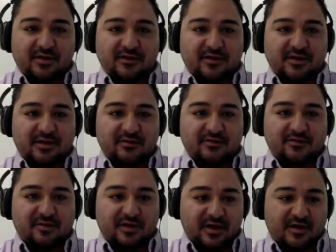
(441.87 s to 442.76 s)
things
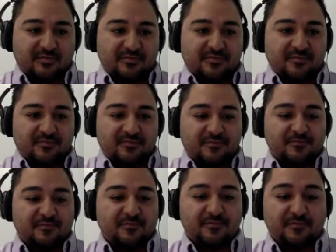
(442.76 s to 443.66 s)

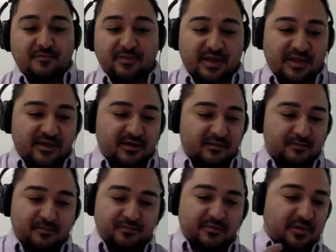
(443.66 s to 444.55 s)
like
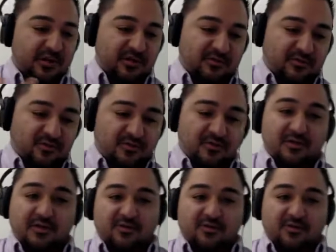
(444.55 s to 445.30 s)
cluster